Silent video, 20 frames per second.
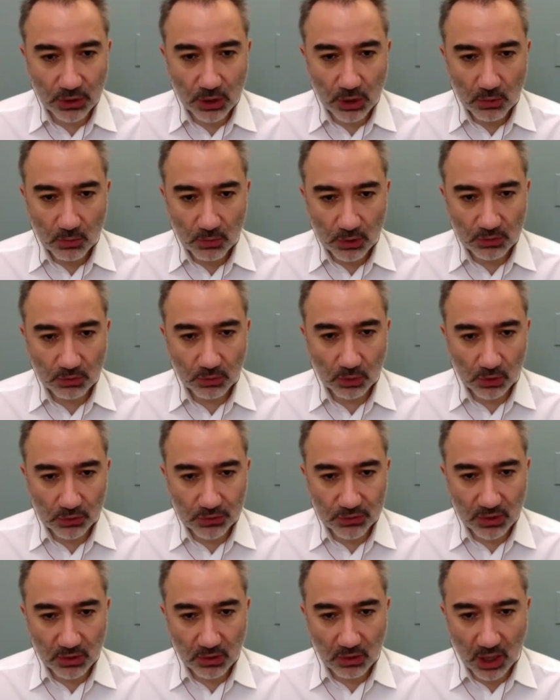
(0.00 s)
which will
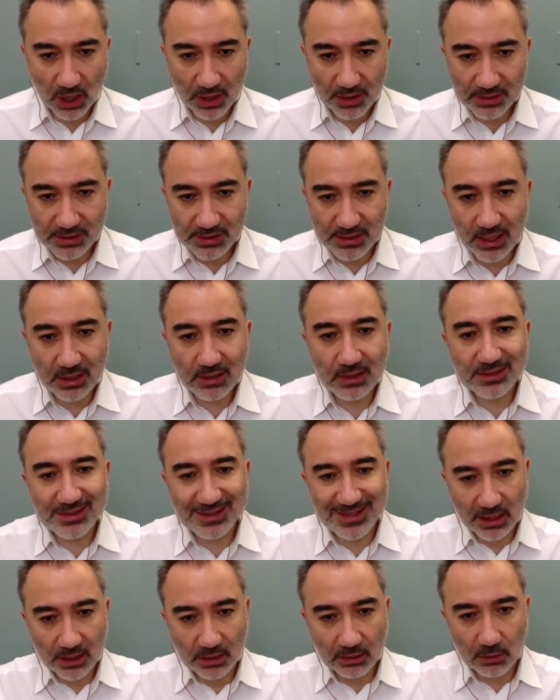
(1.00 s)
also understand the
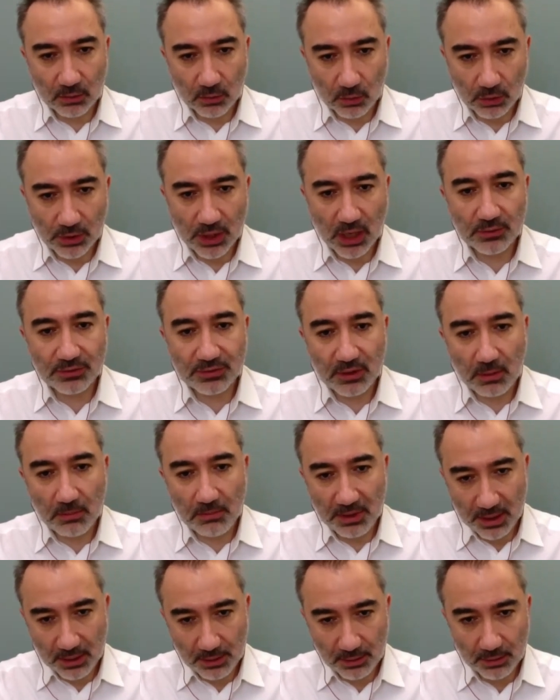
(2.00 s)
secular world out there
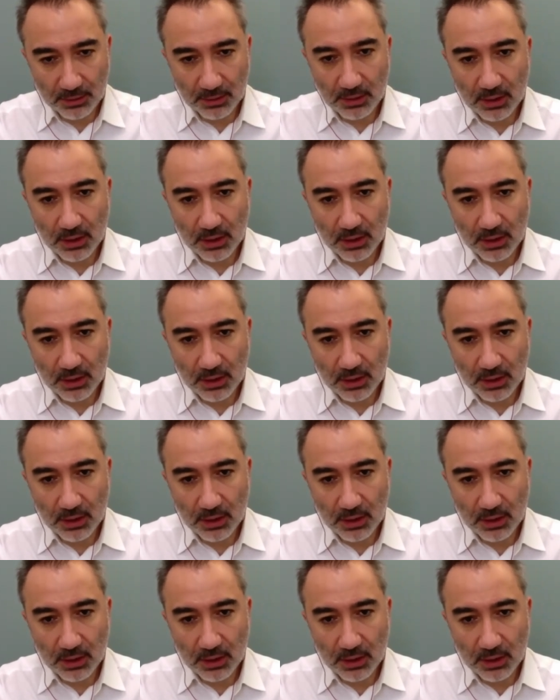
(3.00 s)
better,